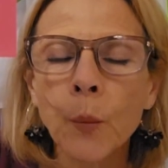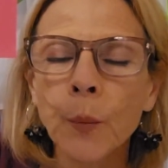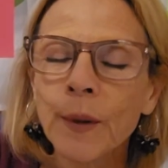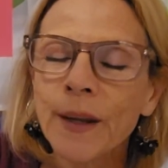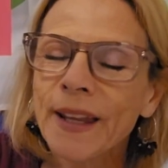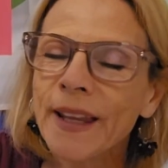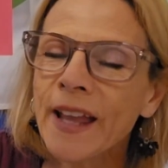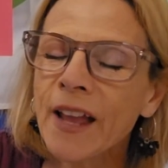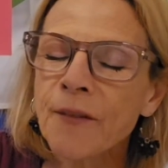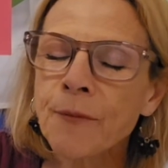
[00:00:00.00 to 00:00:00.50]

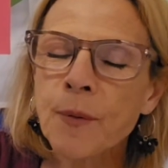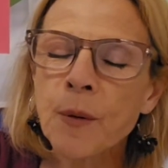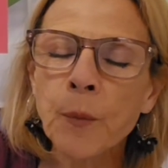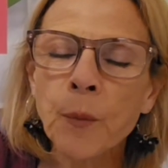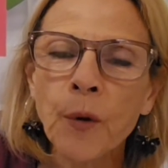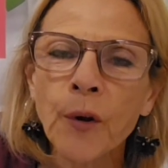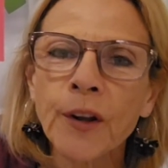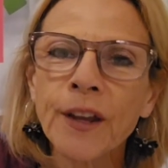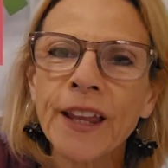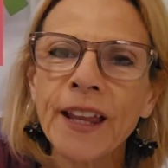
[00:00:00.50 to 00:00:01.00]
We have
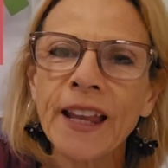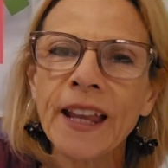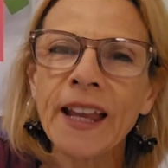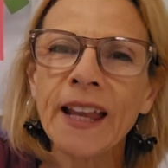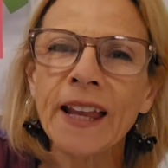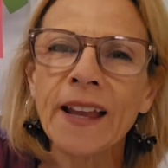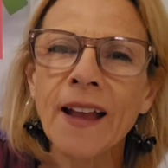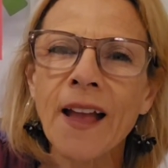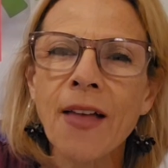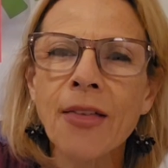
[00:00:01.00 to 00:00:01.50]
been
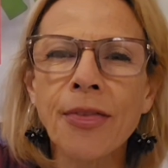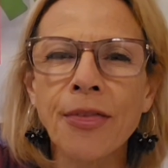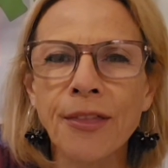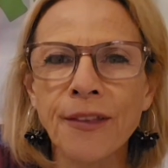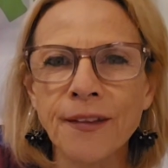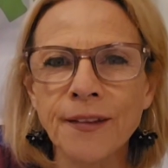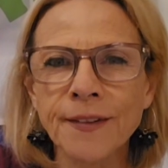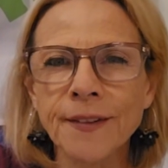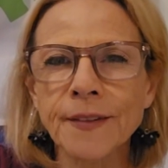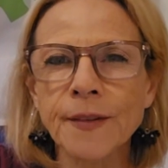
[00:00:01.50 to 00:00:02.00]
working
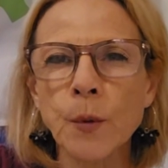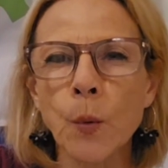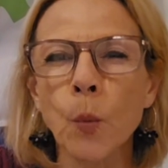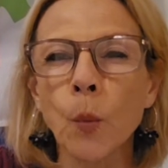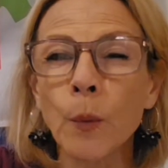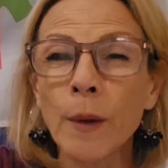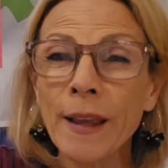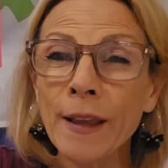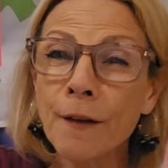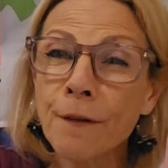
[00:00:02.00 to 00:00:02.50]
this
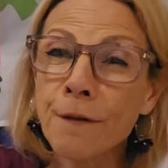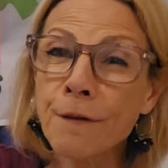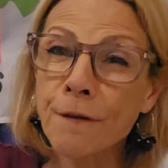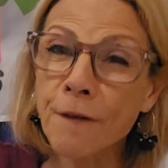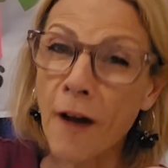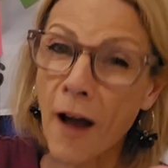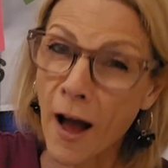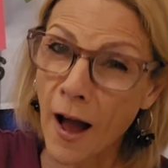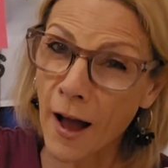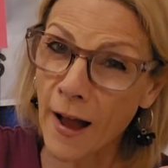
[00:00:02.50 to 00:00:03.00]
week
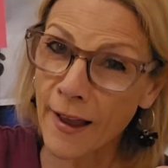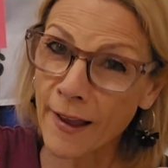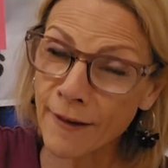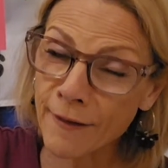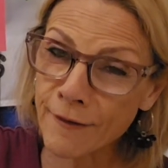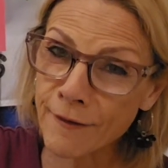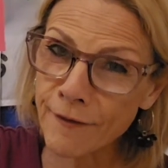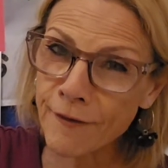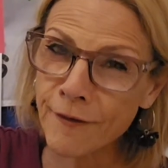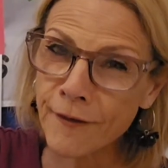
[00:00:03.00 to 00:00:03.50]

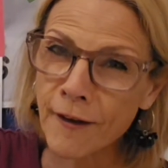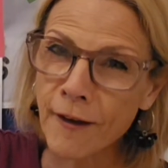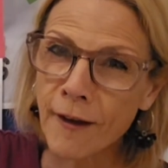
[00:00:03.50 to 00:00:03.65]
five